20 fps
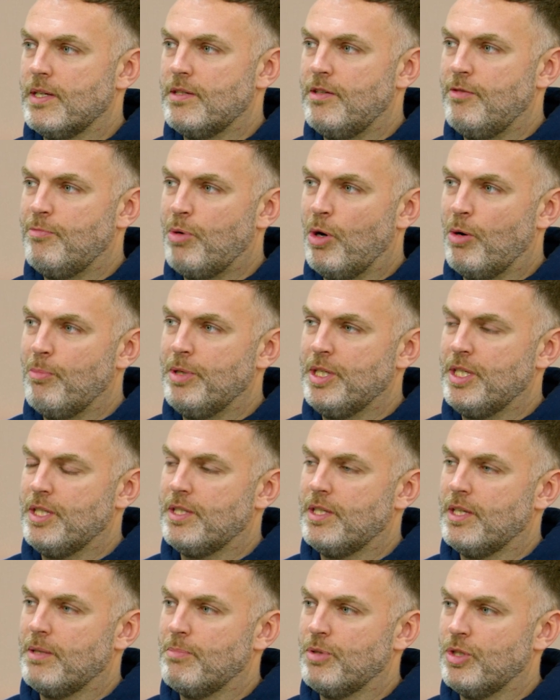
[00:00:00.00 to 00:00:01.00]
So you put a budget
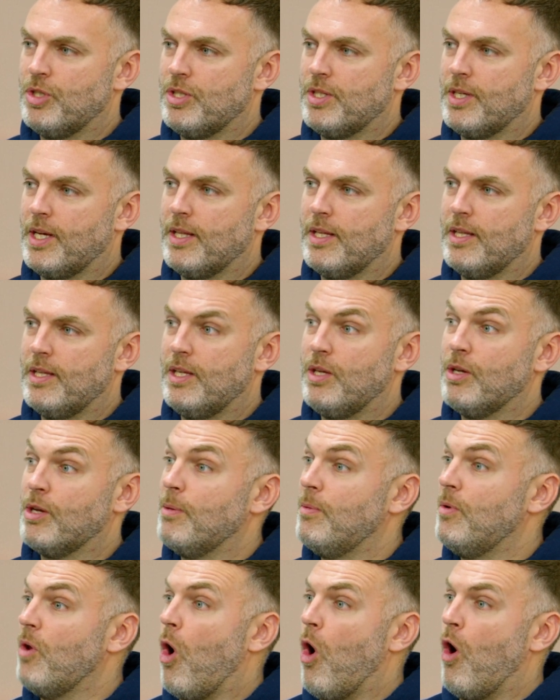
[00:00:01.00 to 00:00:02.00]
together that you
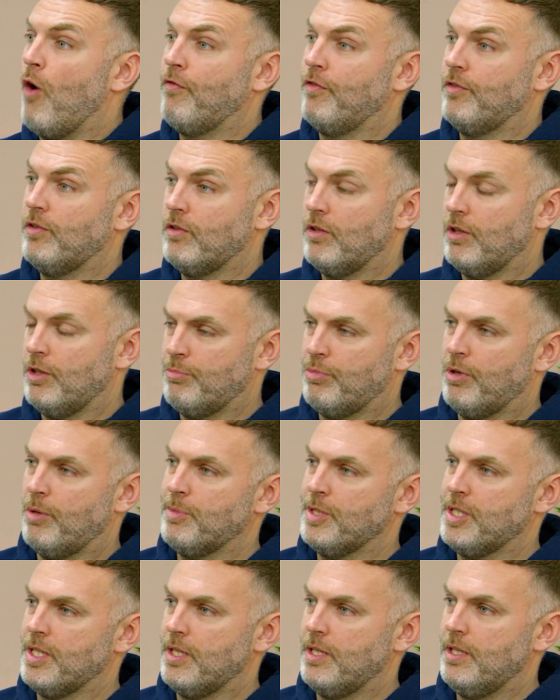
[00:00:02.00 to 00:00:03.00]
can offer on the
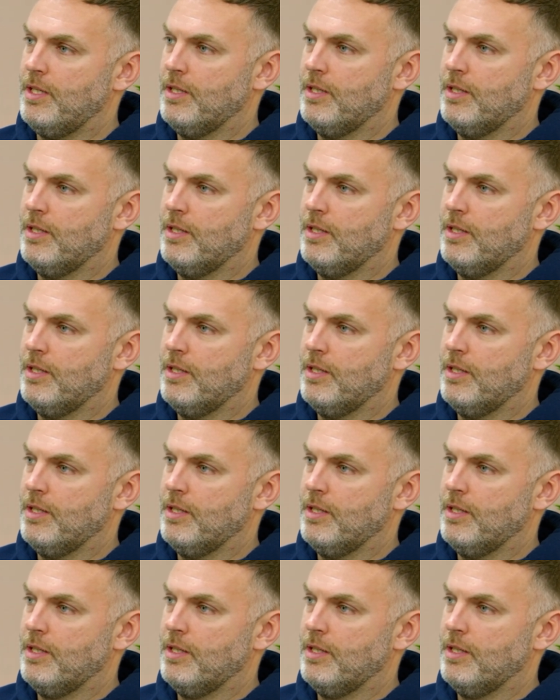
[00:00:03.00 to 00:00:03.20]
property,